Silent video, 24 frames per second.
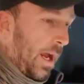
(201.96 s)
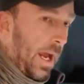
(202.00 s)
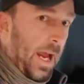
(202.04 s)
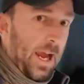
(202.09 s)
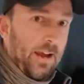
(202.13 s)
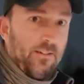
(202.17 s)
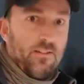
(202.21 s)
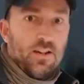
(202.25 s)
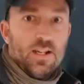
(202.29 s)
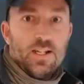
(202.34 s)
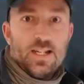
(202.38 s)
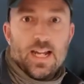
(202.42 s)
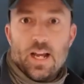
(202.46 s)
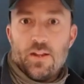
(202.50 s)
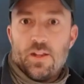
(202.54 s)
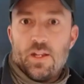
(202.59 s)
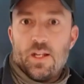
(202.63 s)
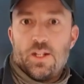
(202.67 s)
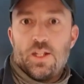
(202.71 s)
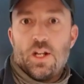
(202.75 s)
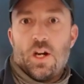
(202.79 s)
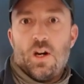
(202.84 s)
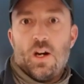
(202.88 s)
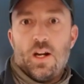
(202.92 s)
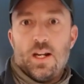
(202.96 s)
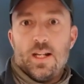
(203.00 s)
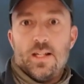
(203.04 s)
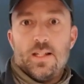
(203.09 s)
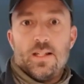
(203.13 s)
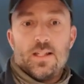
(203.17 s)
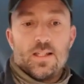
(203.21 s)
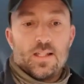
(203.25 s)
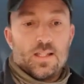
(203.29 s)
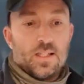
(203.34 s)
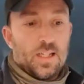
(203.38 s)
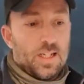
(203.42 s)
airing down the
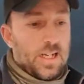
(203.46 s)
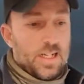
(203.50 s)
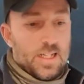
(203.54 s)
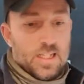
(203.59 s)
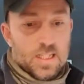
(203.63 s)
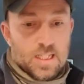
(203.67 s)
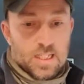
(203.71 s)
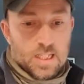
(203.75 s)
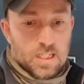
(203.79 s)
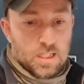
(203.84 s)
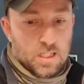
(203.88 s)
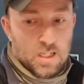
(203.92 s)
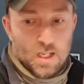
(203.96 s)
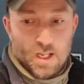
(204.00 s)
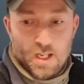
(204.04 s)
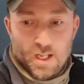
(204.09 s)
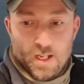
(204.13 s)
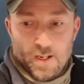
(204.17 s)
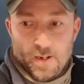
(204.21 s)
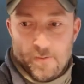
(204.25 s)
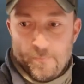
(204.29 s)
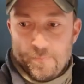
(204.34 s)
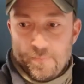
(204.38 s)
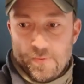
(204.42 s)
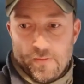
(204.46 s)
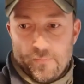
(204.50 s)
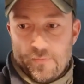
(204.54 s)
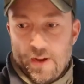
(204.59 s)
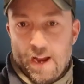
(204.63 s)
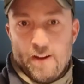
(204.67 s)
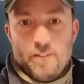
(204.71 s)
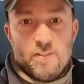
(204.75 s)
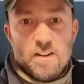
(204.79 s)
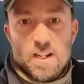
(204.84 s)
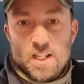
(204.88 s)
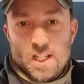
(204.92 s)
tires, it's
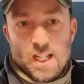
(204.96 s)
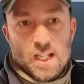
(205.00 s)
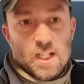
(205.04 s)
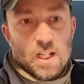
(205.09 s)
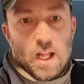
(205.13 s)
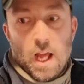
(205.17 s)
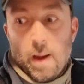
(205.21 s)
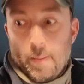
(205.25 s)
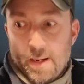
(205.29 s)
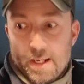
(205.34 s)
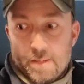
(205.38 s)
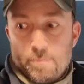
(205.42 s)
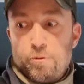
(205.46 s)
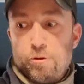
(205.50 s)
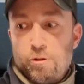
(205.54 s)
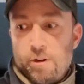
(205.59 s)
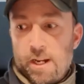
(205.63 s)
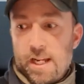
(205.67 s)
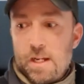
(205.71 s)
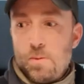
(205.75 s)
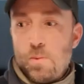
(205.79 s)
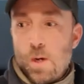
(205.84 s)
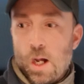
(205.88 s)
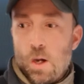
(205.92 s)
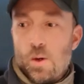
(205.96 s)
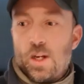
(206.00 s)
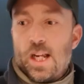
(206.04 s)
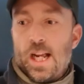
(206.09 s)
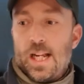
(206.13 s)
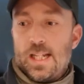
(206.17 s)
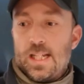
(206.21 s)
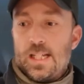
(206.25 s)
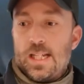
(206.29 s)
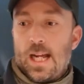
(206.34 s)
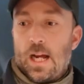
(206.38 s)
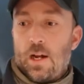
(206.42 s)
various things. I mean, it's pretty well
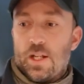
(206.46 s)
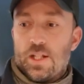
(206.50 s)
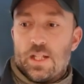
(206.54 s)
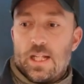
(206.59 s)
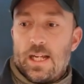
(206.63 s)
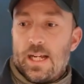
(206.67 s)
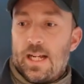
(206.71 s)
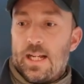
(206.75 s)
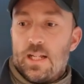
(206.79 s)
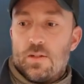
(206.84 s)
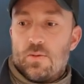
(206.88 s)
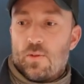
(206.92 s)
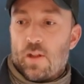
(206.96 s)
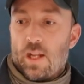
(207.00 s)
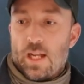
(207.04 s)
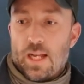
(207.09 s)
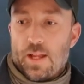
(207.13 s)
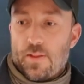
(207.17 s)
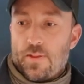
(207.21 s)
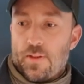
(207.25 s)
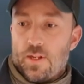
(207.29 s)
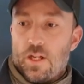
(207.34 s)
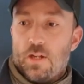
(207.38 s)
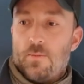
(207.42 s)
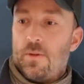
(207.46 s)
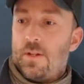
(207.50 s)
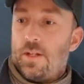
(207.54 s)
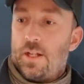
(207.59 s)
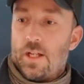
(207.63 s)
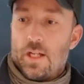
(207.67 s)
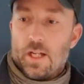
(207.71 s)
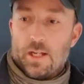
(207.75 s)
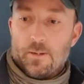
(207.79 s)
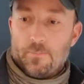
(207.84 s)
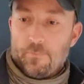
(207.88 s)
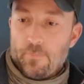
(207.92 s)
kitted out as it is with the lithium and
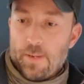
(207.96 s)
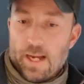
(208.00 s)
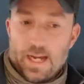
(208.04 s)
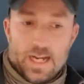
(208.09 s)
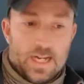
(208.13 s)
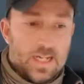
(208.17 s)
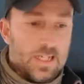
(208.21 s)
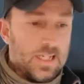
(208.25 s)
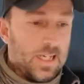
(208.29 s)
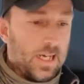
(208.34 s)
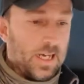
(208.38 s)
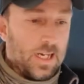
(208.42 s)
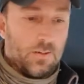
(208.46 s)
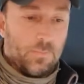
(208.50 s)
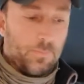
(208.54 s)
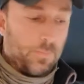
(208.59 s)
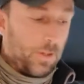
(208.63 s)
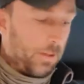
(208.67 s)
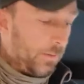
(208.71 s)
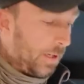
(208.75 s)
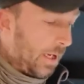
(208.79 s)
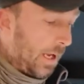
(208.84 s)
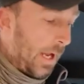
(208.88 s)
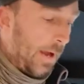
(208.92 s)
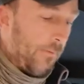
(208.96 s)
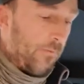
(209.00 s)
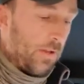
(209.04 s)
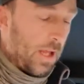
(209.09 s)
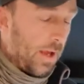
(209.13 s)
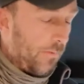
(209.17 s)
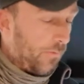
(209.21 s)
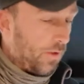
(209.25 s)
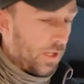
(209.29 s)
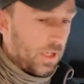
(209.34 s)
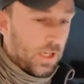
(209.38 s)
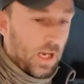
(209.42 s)
the heating and
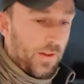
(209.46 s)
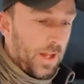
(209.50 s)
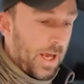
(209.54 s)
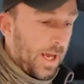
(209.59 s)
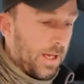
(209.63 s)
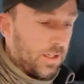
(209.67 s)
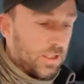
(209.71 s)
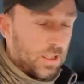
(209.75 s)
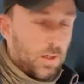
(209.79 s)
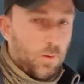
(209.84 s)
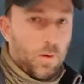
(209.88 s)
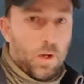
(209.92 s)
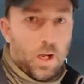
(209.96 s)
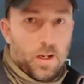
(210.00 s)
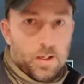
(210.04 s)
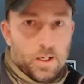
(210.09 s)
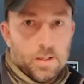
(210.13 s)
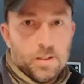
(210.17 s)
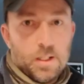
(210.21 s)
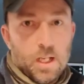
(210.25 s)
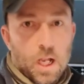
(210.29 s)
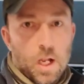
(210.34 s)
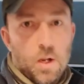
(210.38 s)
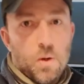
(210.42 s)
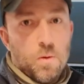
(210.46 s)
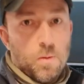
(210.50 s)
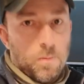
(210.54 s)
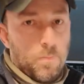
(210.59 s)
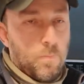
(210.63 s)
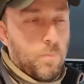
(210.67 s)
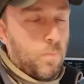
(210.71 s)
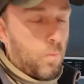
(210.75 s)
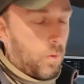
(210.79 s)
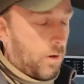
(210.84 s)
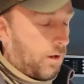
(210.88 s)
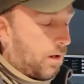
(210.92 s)
everything like that. So I can go
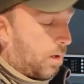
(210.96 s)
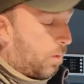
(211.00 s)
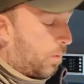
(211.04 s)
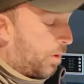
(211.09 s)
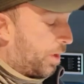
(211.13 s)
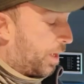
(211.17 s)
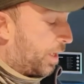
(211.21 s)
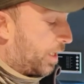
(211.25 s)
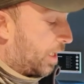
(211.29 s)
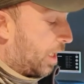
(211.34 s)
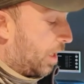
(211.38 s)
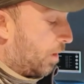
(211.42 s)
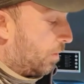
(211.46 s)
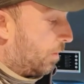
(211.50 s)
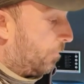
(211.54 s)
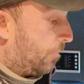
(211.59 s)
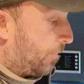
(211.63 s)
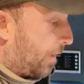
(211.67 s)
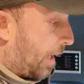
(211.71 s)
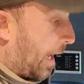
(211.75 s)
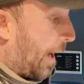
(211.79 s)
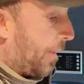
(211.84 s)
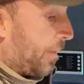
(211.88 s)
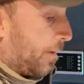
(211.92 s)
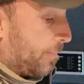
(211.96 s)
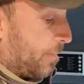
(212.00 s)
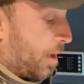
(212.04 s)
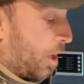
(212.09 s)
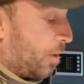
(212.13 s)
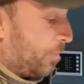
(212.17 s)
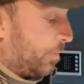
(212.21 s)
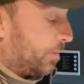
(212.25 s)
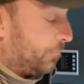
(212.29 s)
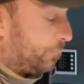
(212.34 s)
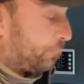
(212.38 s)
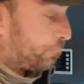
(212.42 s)
where I want to go at the
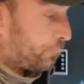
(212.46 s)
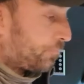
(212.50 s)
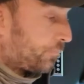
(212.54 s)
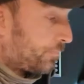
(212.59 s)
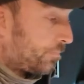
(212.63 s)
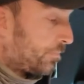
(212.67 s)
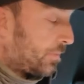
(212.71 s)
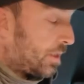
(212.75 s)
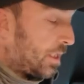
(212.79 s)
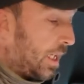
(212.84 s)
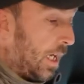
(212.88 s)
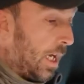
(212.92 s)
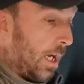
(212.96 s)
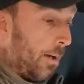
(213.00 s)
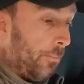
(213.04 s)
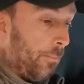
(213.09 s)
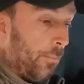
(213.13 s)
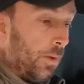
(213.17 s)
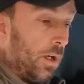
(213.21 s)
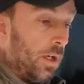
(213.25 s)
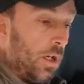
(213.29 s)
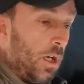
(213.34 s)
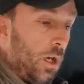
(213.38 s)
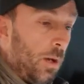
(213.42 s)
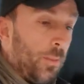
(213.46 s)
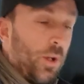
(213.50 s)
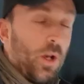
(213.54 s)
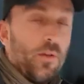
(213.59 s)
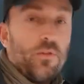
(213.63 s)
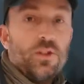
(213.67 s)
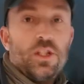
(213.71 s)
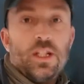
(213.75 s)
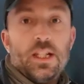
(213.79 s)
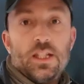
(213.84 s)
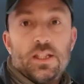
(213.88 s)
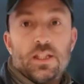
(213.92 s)
moment. But
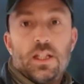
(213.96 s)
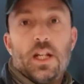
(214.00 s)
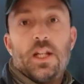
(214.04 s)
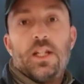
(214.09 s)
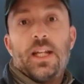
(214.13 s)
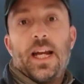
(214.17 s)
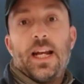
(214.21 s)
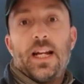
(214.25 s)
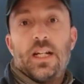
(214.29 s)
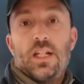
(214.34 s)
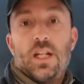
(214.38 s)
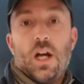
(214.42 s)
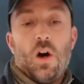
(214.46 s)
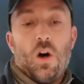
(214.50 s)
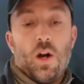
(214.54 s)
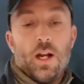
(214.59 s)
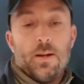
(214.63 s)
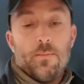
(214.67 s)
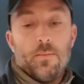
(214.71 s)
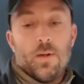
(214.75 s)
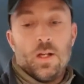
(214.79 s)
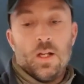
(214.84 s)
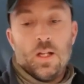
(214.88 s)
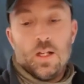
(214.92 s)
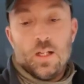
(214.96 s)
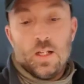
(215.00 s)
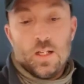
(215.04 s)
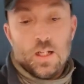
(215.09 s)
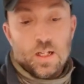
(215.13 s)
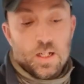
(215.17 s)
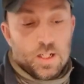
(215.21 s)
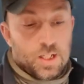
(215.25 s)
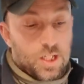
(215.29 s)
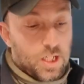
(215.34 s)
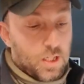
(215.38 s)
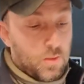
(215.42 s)
obviously, it's going to take time
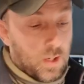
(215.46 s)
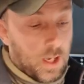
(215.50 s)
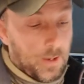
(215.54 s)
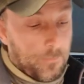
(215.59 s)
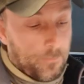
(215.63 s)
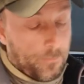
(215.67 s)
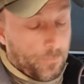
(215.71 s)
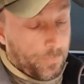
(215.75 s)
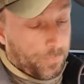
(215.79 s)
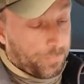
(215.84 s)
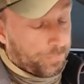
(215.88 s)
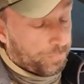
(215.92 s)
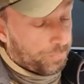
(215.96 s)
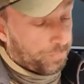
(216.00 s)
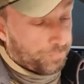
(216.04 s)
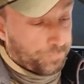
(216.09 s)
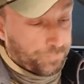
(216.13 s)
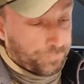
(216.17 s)
to,